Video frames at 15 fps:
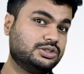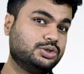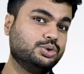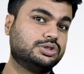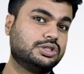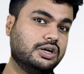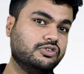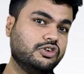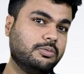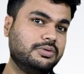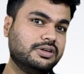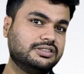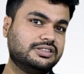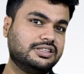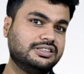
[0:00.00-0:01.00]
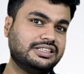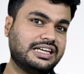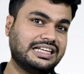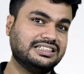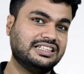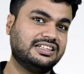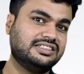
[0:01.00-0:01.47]
to serve your business
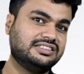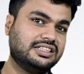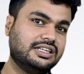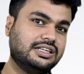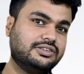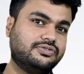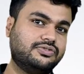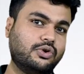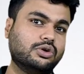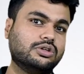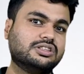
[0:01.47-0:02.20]
as a result for the